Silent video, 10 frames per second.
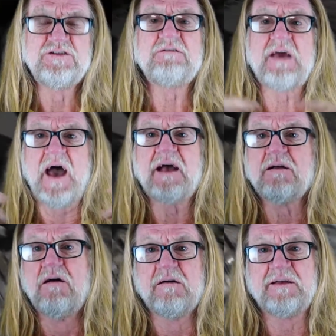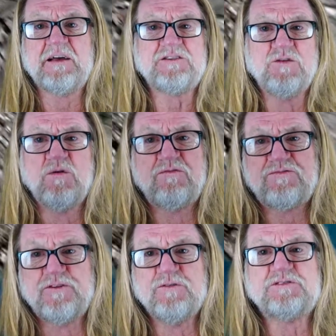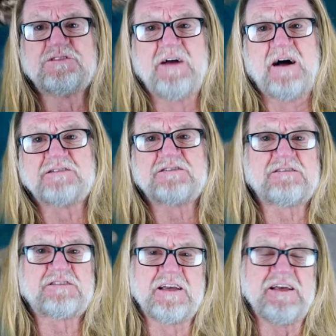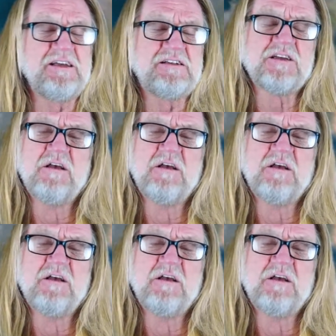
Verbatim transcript: you can go and get your fruits, nuts, seeds,